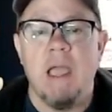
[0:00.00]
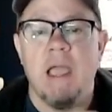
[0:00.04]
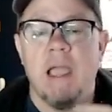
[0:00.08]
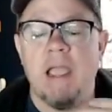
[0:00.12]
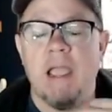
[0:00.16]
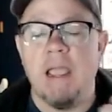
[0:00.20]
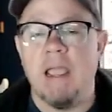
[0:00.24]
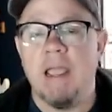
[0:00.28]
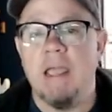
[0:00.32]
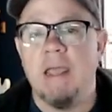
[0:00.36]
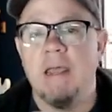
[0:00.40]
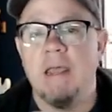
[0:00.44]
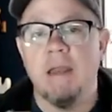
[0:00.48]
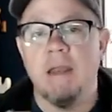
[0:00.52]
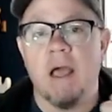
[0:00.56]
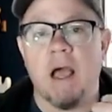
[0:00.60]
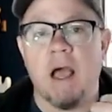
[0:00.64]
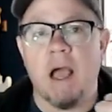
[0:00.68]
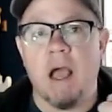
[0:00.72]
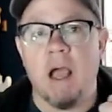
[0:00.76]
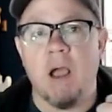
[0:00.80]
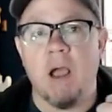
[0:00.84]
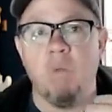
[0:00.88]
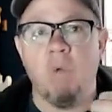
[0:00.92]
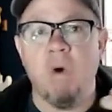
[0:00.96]
and uh,
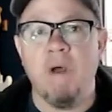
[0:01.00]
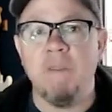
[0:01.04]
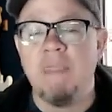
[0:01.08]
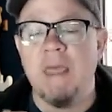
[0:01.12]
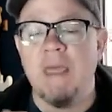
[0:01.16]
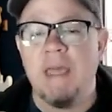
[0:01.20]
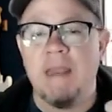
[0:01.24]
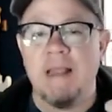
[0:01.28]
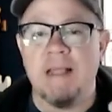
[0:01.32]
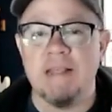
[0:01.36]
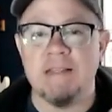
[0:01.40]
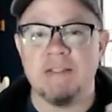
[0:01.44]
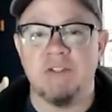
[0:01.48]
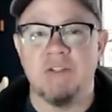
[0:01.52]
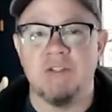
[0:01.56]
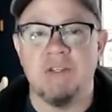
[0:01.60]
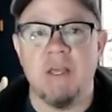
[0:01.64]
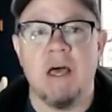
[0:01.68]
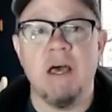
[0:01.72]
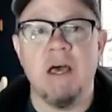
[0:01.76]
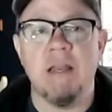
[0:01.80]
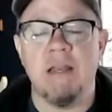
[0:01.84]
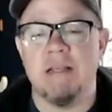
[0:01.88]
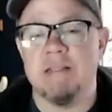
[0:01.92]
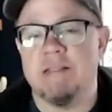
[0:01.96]
what that has
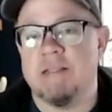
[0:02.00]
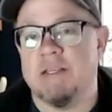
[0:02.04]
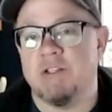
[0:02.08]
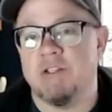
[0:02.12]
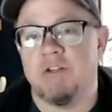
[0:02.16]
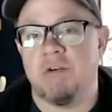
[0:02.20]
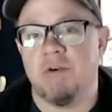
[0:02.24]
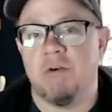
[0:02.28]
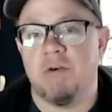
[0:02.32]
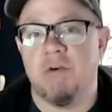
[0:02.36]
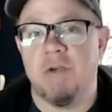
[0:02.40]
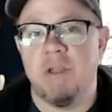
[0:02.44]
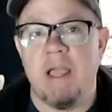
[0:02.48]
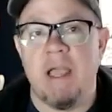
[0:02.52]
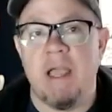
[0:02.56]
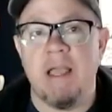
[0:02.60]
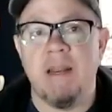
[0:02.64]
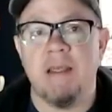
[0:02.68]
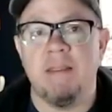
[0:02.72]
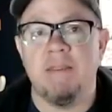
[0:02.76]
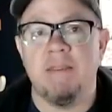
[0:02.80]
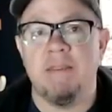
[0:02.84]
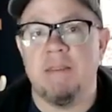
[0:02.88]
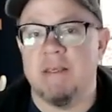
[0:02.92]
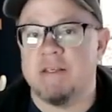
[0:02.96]
done is it's
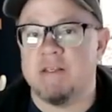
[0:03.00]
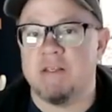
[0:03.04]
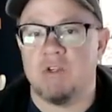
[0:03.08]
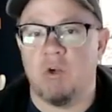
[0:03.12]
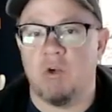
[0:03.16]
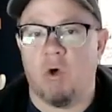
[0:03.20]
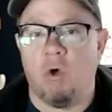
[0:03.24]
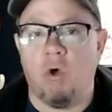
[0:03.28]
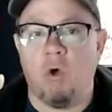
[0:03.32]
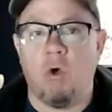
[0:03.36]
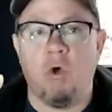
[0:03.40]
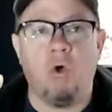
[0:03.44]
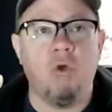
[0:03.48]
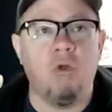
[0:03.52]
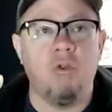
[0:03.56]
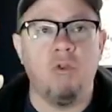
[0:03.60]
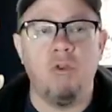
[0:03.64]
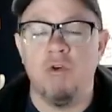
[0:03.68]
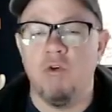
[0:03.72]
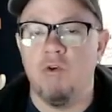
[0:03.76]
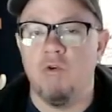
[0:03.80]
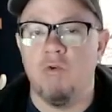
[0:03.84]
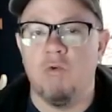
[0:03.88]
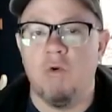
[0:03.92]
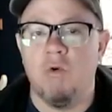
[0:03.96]
created this whole
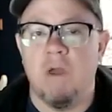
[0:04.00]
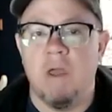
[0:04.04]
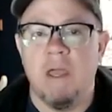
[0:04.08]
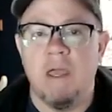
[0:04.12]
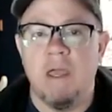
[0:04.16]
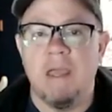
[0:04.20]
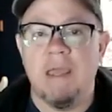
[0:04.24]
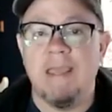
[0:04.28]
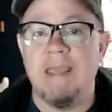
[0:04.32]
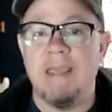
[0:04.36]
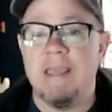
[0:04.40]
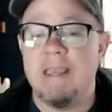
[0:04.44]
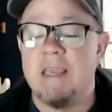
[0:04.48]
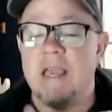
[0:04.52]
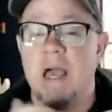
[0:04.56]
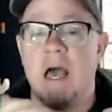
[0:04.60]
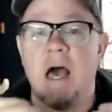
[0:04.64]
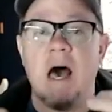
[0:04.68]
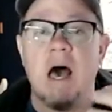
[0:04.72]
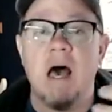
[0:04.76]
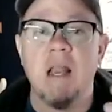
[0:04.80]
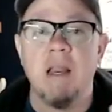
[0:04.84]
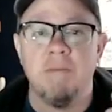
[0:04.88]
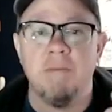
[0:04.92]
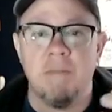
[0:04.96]
new
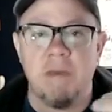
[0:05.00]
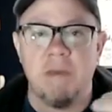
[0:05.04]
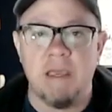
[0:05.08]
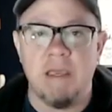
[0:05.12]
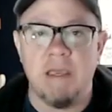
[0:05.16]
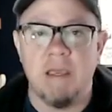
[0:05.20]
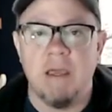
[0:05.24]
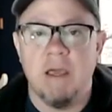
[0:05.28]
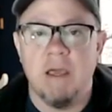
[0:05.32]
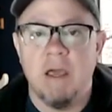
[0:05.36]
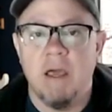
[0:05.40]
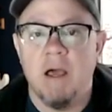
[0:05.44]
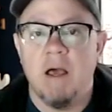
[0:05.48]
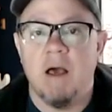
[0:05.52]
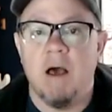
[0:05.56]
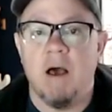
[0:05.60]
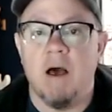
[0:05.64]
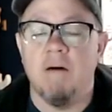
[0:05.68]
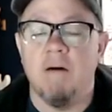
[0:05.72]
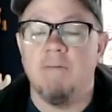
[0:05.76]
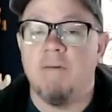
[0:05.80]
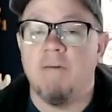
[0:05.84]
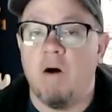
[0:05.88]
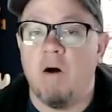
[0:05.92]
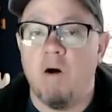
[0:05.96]
economy
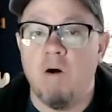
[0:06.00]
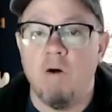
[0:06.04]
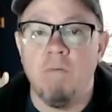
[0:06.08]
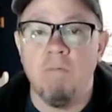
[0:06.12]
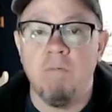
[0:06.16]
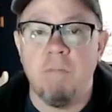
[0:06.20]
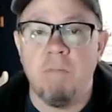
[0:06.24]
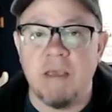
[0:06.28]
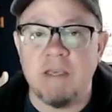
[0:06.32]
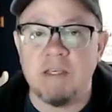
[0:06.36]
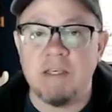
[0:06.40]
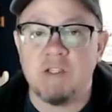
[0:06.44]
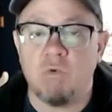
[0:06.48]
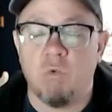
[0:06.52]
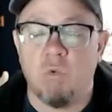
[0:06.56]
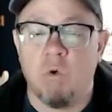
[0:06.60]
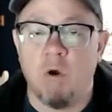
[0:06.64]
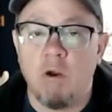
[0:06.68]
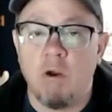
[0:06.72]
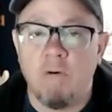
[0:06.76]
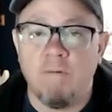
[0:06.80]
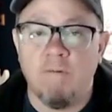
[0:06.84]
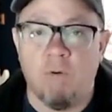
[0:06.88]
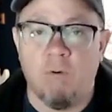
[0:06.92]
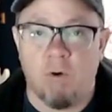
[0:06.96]
of home-based
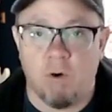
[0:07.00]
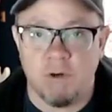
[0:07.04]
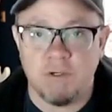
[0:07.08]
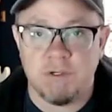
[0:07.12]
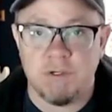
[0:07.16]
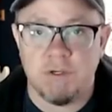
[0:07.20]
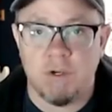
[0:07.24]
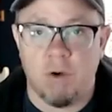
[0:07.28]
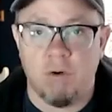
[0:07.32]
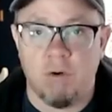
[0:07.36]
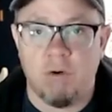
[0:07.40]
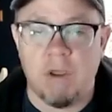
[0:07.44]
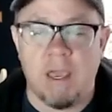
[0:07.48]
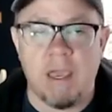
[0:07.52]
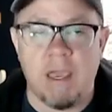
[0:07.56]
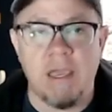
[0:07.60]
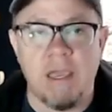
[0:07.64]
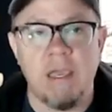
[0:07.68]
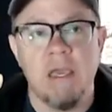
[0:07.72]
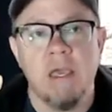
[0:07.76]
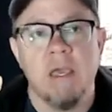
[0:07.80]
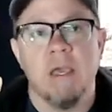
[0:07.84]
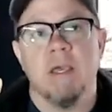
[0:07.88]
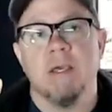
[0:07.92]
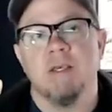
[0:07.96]
workforce.
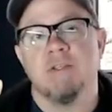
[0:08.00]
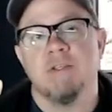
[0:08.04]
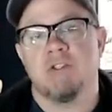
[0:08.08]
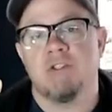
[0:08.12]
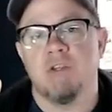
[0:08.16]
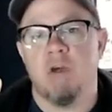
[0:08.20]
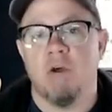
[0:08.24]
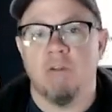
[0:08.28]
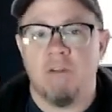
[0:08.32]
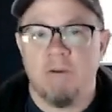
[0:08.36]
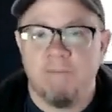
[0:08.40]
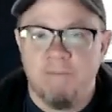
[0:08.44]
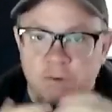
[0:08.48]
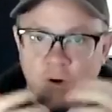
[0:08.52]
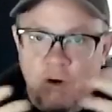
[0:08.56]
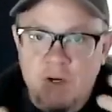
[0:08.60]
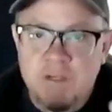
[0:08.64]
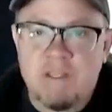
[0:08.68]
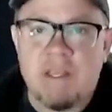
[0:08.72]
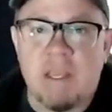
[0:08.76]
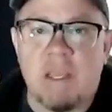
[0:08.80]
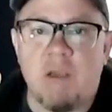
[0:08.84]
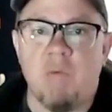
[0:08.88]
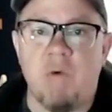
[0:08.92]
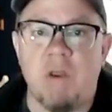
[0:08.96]
Okay, so the first
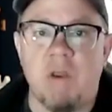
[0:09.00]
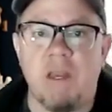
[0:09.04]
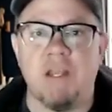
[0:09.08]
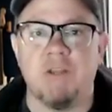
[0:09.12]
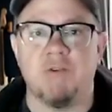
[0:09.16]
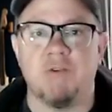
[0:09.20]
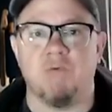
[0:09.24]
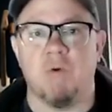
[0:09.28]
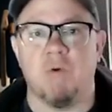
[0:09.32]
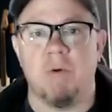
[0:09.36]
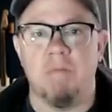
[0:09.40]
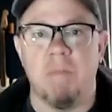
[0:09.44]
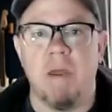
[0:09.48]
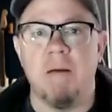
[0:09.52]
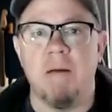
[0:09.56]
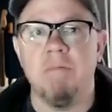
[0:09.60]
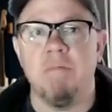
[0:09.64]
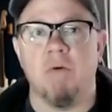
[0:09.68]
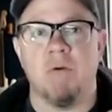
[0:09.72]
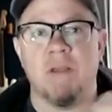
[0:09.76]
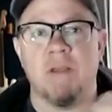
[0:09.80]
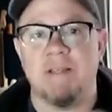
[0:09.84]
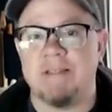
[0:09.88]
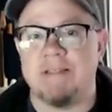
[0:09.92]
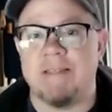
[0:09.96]
thing we need to
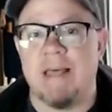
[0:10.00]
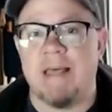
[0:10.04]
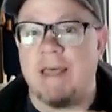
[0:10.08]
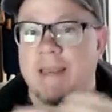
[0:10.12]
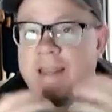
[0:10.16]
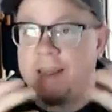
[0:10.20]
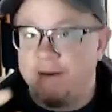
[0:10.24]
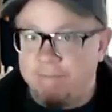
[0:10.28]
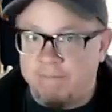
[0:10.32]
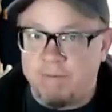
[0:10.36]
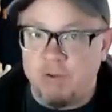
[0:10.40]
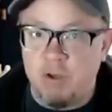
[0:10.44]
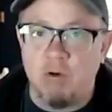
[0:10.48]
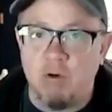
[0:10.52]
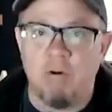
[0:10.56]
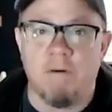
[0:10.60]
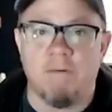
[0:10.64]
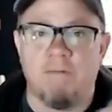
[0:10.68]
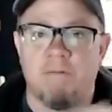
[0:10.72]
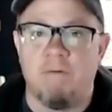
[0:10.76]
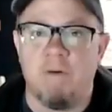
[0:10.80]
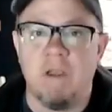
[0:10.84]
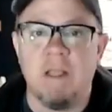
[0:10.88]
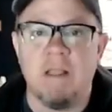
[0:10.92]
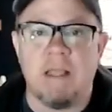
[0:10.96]
remember is that if you're a
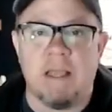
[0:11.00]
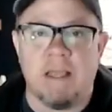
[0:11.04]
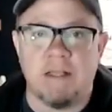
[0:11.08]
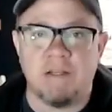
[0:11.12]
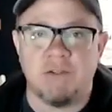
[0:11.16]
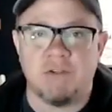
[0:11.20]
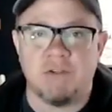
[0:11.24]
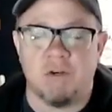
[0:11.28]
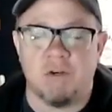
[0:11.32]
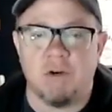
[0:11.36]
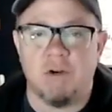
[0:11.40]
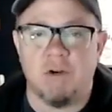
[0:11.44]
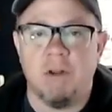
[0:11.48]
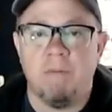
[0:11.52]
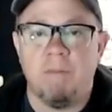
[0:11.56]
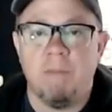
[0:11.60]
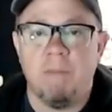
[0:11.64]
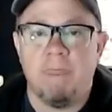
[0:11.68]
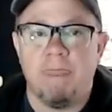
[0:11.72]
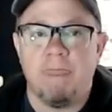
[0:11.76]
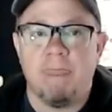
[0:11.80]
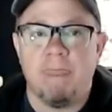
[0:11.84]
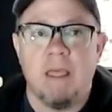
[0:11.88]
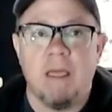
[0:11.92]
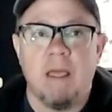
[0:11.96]
freelancer,
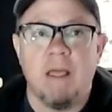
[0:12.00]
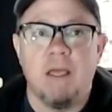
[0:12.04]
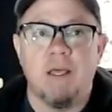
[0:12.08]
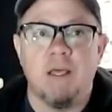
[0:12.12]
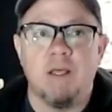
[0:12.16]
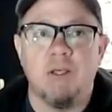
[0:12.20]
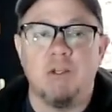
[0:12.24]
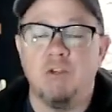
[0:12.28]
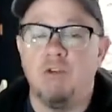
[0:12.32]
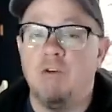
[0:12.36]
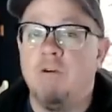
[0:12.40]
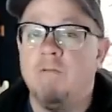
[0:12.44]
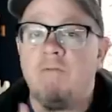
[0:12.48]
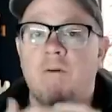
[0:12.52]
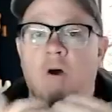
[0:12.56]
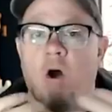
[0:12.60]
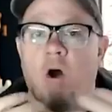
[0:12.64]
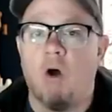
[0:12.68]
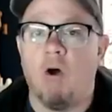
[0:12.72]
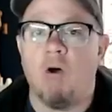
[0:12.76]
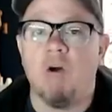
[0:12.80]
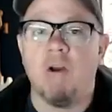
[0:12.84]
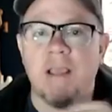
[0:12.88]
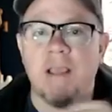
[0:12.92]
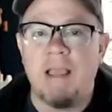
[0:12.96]
you've
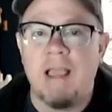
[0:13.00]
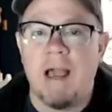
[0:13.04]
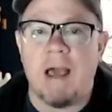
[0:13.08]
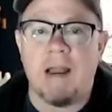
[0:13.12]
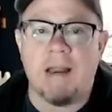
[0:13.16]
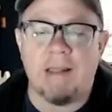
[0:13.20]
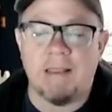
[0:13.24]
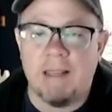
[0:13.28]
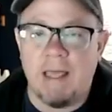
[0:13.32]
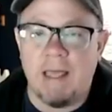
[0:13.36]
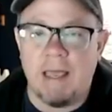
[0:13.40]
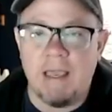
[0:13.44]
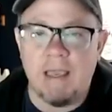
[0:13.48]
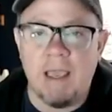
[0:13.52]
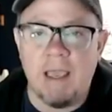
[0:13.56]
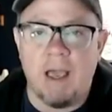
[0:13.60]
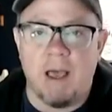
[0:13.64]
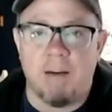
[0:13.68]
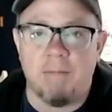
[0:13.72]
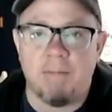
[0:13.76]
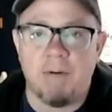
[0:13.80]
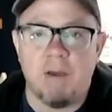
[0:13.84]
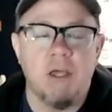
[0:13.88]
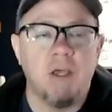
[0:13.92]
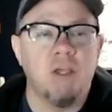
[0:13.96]
already got a leg
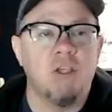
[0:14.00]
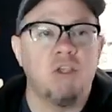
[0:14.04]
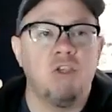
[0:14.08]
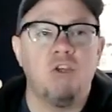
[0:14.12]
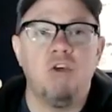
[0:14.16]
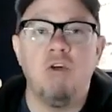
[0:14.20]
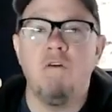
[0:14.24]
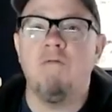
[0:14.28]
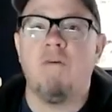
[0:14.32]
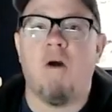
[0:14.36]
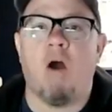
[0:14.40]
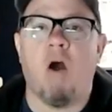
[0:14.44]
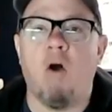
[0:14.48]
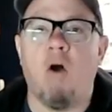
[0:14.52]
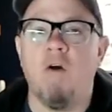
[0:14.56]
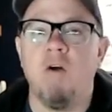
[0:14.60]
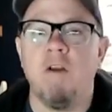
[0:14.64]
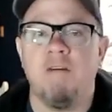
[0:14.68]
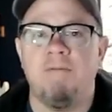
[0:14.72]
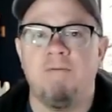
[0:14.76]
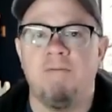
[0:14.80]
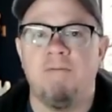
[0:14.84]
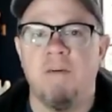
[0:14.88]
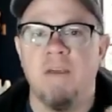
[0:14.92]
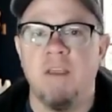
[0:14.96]
up. You've
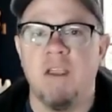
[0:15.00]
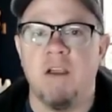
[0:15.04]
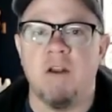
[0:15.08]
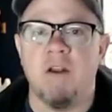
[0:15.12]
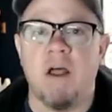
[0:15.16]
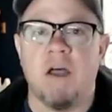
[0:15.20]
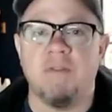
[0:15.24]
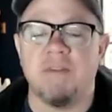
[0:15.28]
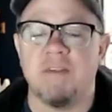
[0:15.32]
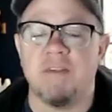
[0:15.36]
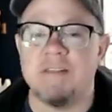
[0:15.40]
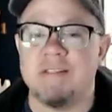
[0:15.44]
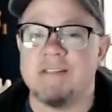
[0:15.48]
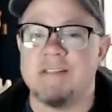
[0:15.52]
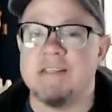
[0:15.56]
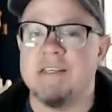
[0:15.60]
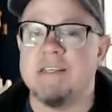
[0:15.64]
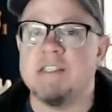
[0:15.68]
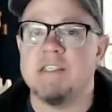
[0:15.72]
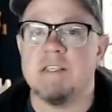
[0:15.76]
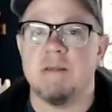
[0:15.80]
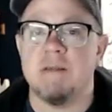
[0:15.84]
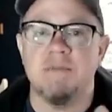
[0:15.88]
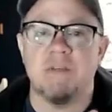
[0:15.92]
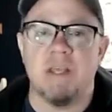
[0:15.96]
already figured out the
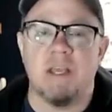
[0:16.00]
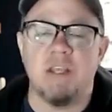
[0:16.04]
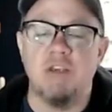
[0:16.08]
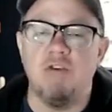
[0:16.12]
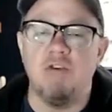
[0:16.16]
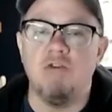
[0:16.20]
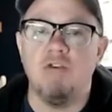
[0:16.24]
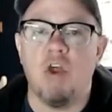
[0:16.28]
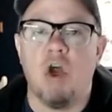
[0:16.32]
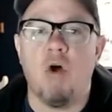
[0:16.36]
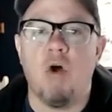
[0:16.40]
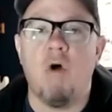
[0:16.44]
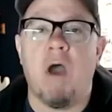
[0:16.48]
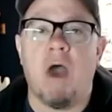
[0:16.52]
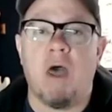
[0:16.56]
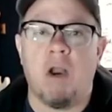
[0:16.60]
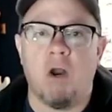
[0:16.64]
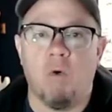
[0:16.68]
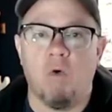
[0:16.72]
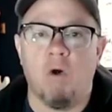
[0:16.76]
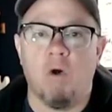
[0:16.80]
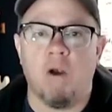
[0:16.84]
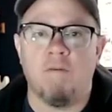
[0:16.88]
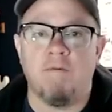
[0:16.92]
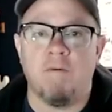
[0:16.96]
systems and you know how to
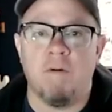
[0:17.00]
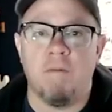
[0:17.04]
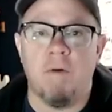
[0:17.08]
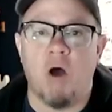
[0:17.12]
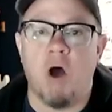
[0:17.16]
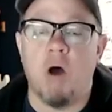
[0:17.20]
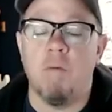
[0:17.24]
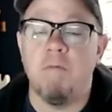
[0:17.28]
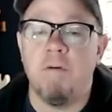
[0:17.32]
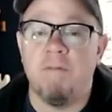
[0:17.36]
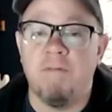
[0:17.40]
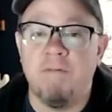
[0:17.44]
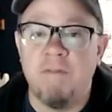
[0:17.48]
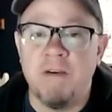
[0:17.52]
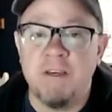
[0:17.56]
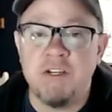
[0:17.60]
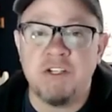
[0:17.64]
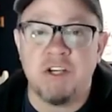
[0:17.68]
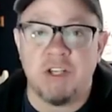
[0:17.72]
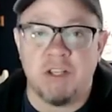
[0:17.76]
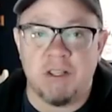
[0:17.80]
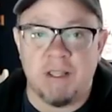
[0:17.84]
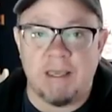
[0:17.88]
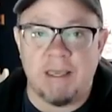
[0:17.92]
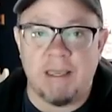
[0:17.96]
work from home
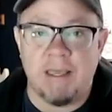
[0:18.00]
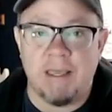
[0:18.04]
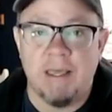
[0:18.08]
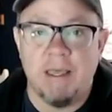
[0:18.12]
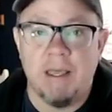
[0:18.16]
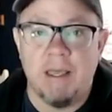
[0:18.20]
efficiently.